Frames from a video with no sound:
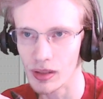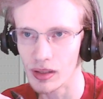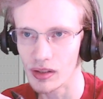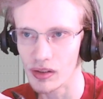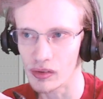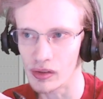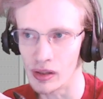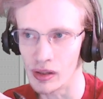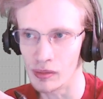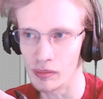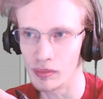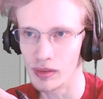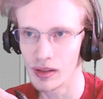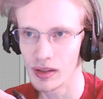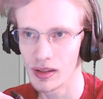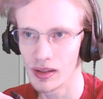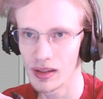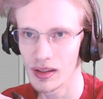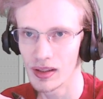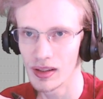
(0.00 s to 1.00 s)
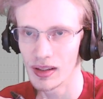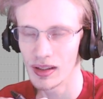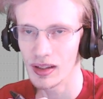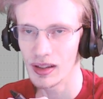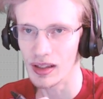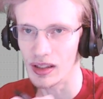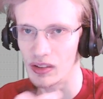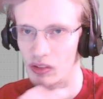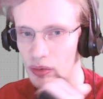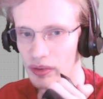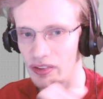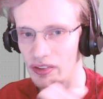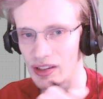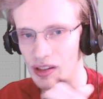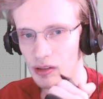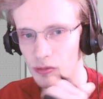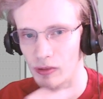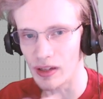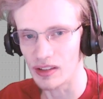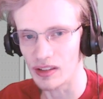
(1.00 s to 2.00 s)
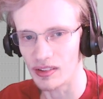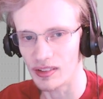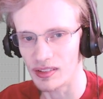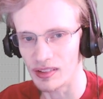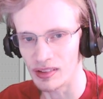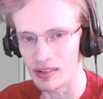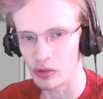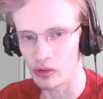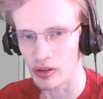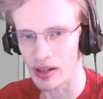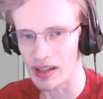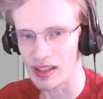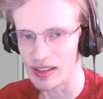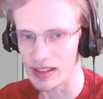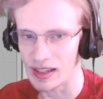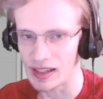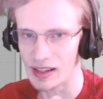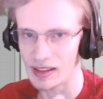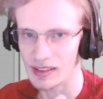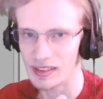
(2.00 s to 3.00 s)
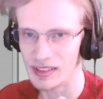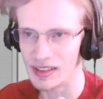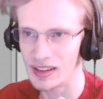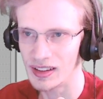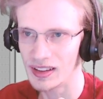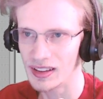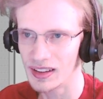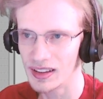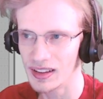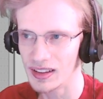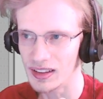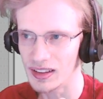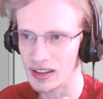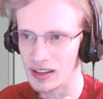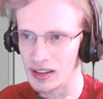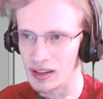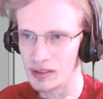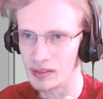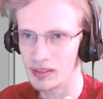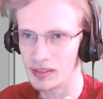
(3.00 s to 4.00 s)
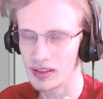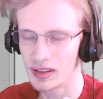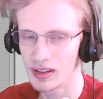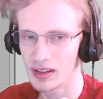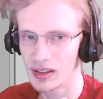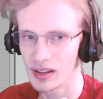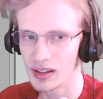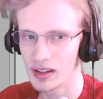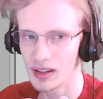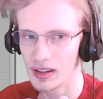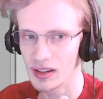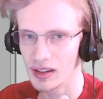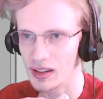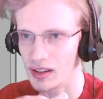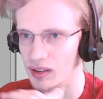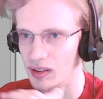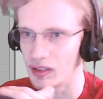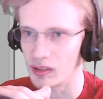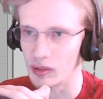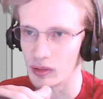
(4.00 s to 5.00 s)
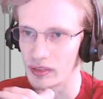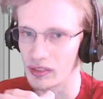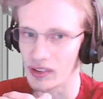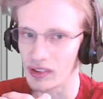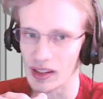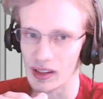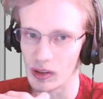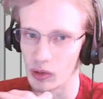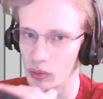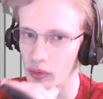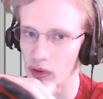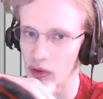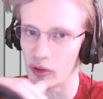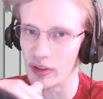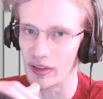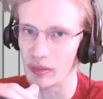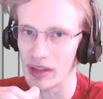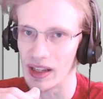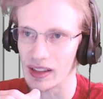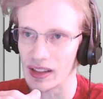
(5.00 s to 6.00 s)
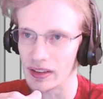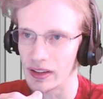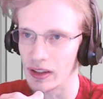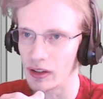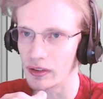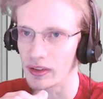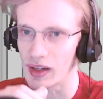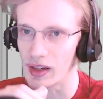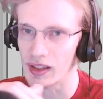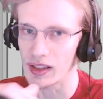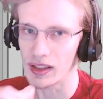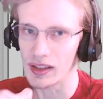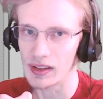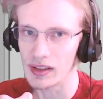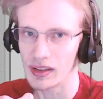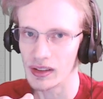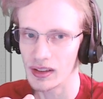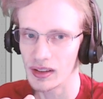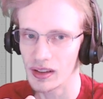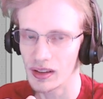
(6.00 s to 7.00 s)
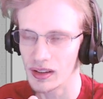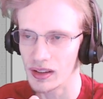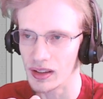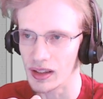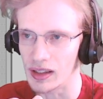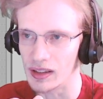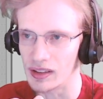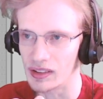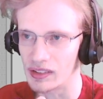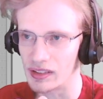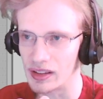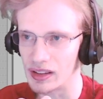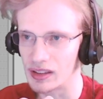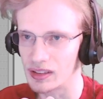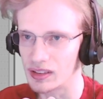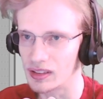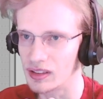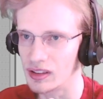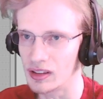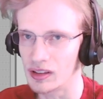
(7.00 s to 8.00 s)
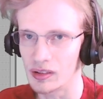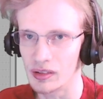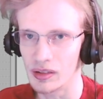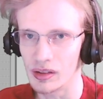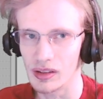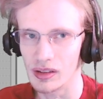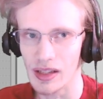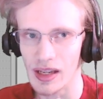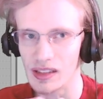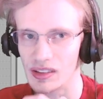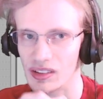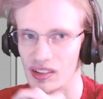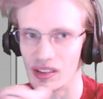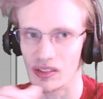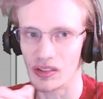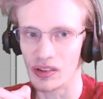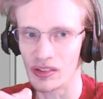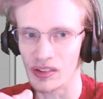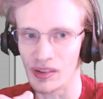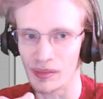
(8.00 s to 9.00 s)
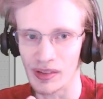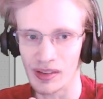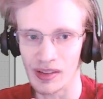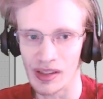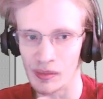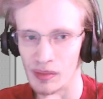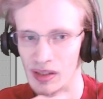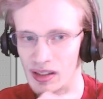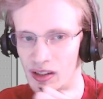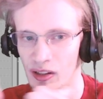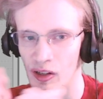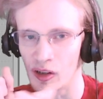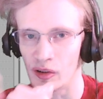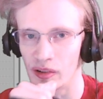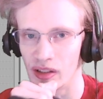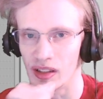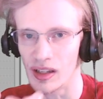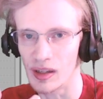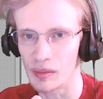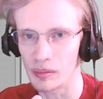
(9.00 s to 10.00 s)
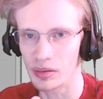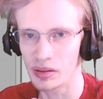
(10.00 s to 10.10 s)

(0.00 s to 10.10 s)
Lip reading: So it's always like a race to try and get, you know, well, it's like, oh no, I'm like near 90, and it's like, you know, the 18th or something, I better hurry up.